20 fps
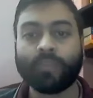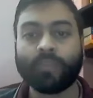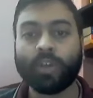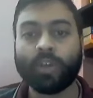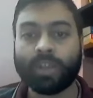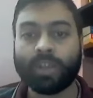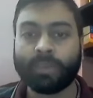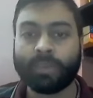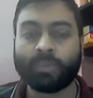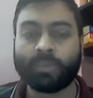
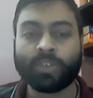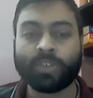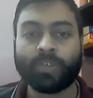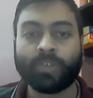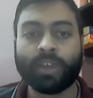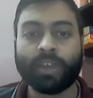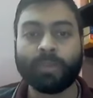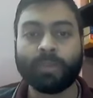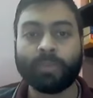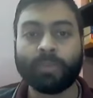all the members of
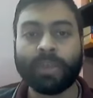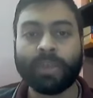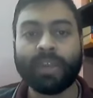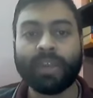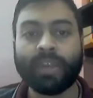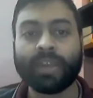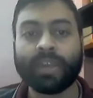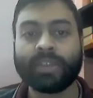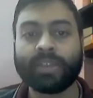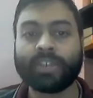the
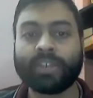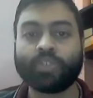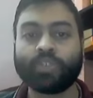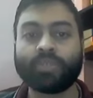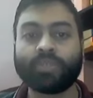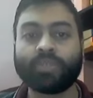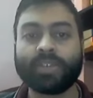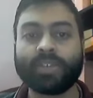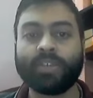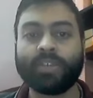company, and they
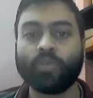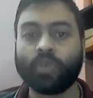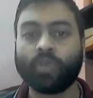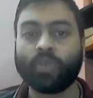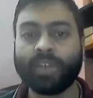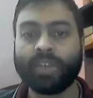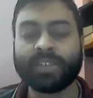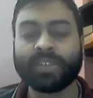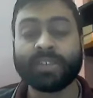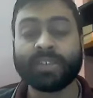should send
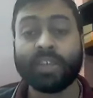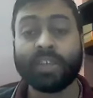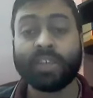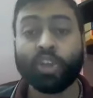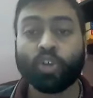notice